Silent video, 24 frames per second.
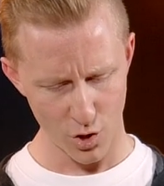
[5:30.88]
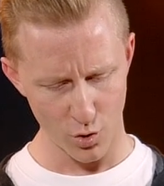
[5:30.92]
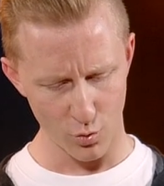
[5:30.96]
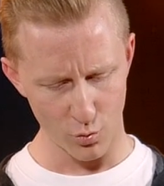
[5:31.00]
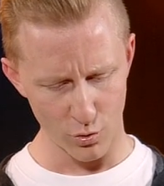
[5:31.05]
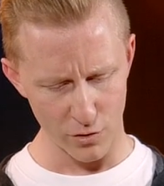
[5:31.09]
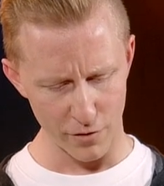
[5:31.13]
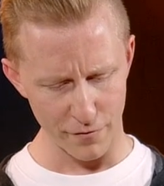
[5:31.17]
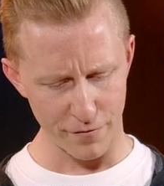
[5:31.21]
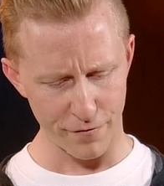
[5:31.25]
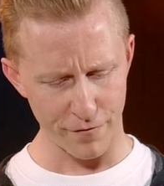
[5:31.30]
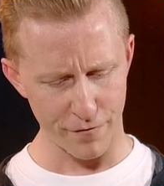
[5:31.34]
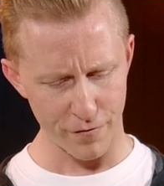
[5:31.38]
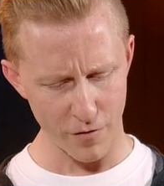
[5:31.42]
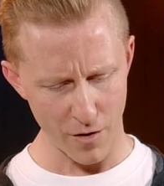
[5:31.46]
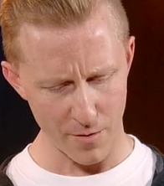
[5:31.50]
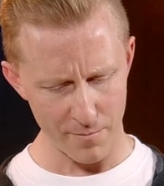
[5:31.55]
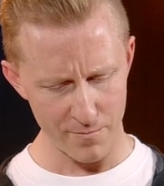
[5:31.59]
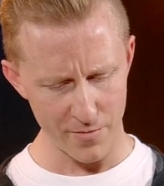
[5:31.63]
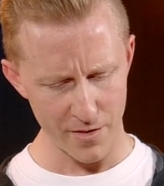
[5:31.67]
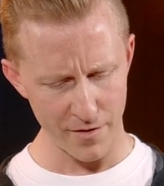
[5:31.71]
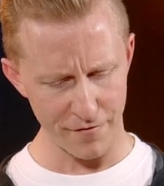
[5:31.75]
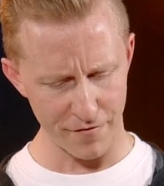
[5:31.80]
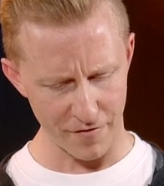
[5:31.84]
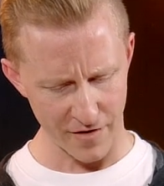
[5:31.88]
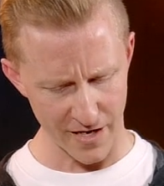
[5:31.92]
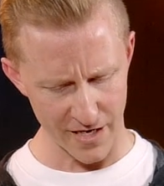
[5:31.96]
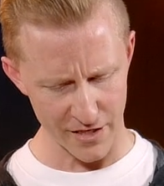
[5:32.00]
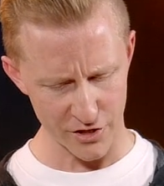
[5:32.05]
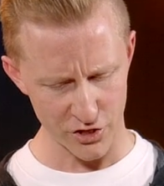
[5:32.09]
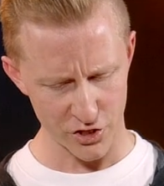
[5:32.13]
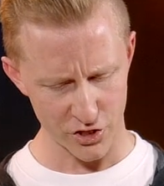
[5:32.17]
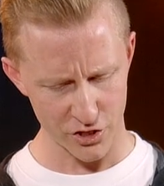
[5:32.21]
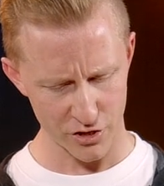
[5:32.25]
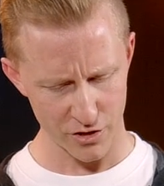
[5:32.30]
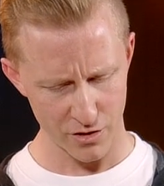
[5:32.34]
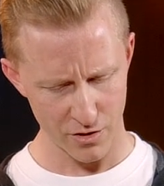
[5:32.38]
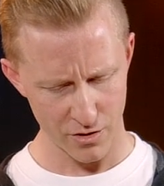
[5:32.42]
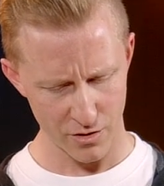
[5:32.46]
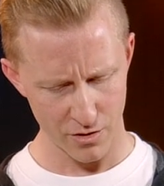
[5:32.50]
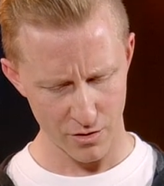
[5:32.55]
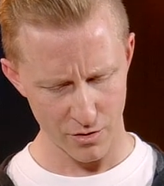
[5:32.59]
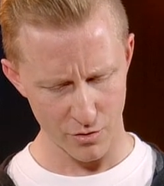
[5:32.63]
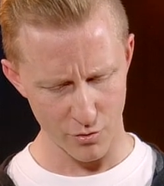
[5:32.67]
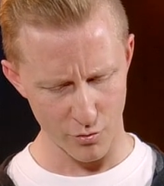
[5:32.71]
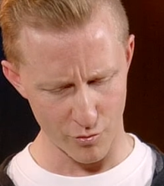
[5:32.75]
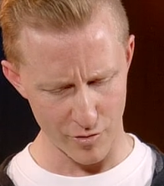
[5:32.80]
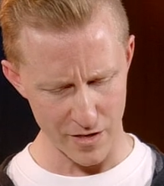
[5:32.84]
will from the flesh
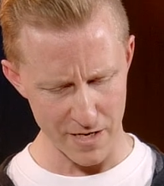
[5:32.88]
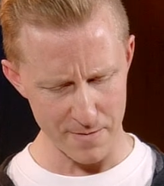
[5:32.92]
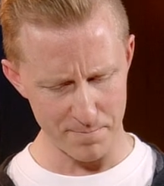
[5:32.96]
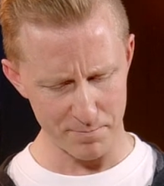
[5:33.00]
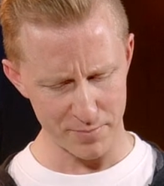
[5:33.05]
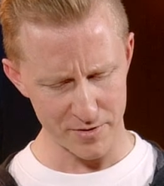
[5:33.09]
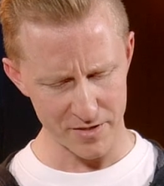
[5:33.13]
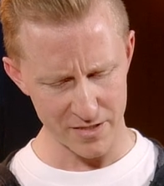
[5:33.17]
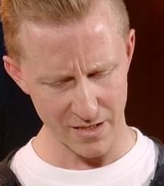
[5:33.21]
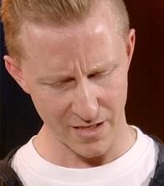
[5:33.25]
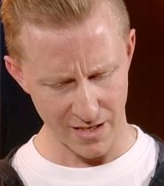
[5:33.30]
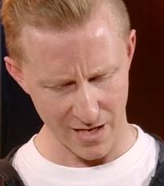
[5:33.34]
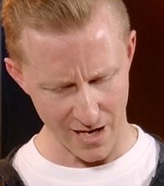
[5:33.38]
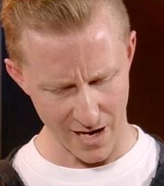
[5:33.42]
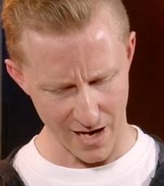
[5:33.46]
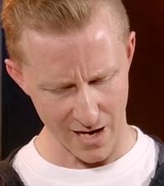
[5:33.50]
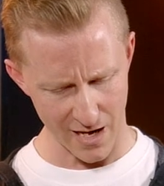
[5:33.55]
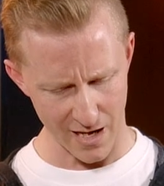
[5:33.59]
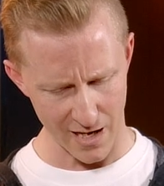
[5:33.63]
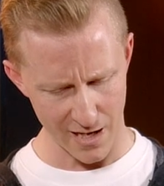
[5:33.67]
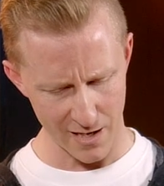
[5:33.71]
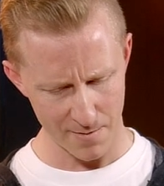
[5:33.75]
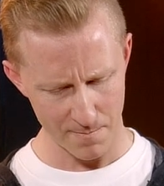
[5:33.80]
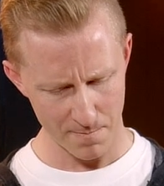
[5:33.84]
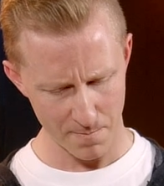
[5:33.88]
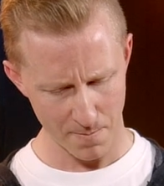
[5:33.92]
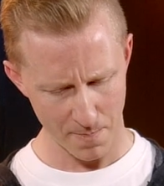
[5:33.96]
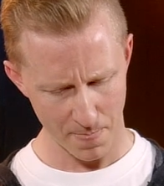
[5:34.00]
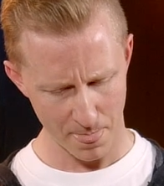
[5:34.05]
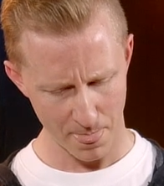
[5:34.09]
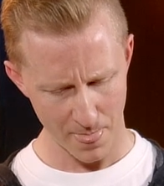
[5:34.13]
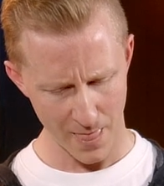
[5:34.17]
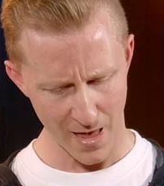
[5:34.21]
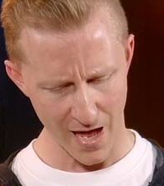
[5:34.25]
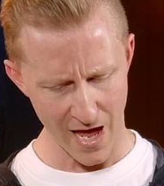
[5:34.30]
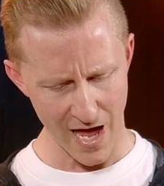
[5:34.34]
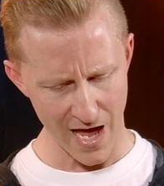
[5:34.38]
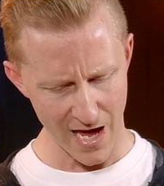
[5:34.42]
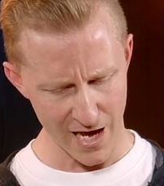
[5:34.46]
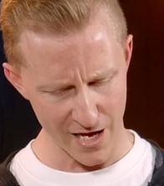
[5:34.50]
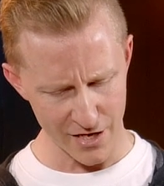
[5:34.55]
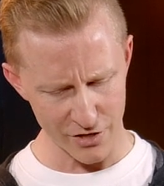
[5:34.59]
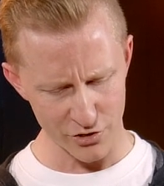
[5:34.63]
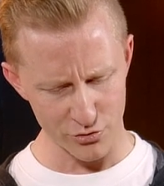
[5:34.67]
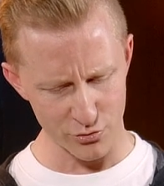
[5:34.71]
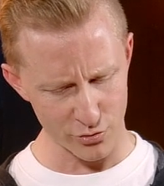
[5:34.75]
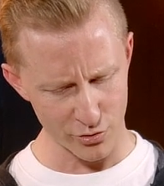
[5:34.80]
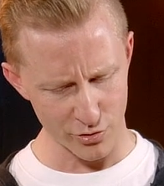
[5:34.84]
reap decay
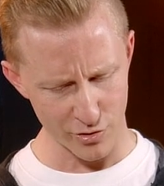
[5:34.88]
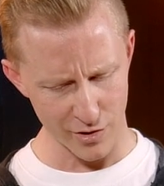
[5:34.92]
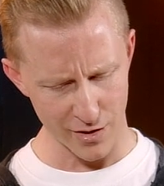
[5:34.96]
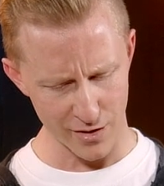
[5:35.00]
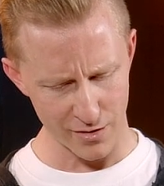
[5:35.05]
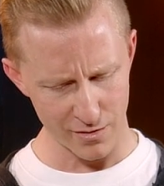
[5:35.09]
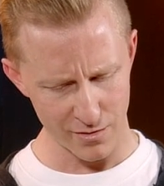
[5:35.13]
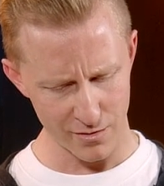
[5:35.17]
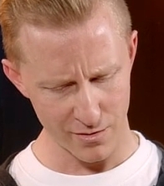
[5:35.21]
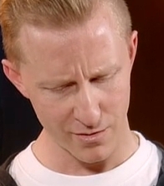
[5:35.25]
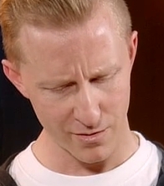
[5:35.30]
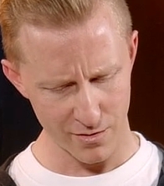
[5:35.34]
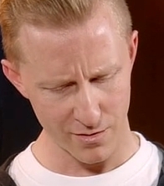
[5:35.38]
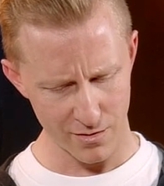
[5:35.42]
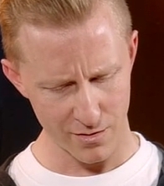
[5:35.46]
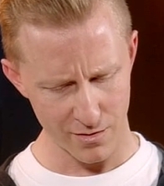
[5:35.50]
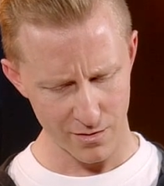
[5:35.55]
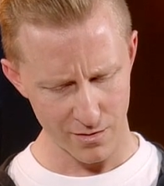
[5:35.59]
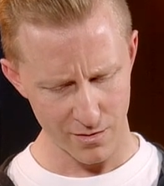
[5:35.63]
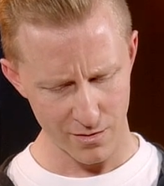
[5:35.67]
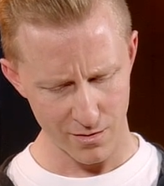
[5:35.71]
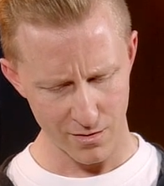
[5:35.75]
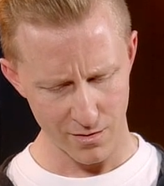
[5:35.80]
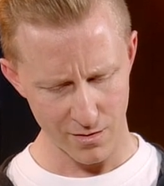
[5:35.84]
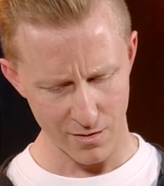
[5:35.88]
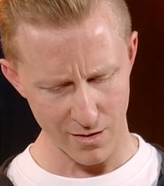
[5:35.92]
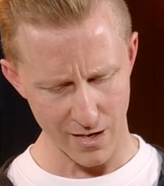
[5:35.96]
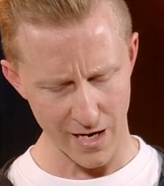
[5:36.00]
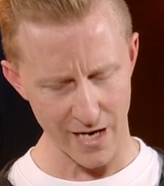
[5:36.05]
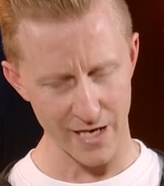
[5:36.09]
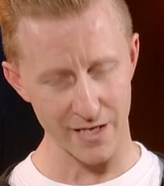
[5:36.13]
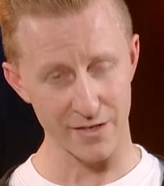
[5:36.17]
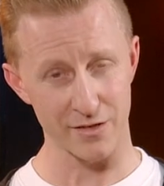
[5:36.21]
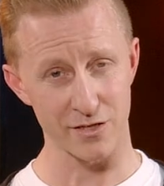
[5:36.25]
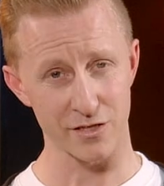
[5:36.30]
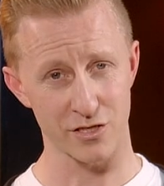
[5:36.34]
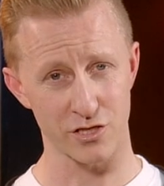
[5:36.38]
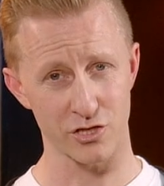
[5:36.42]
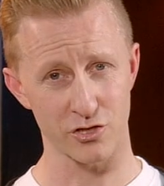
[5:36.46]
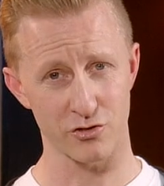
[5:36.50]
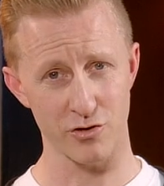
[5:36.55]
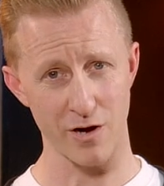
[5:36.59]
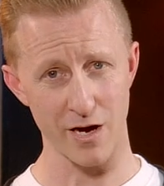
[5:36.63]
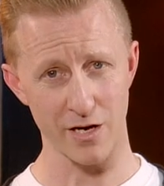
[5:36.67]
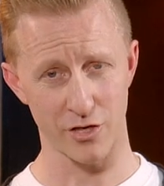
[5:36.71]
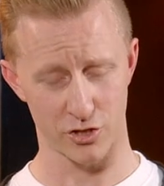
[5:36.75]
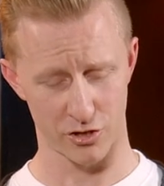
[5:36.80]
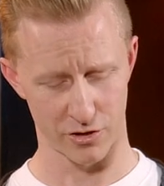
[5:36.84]
and ruin and
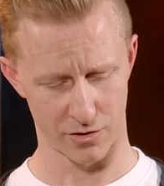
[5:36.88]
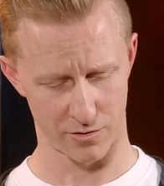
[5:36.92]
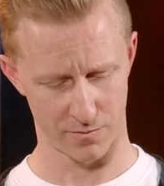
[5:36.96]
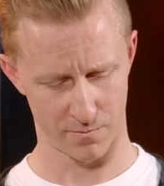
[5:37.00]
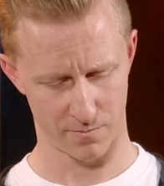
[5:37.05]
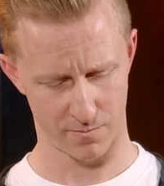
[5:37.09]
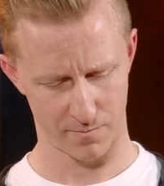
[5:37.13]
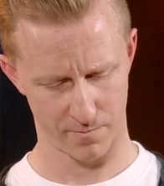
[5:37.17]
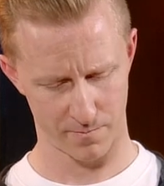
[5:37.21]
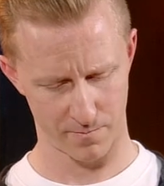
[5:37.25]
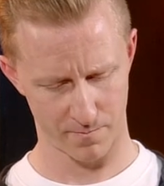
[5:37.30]
destruction.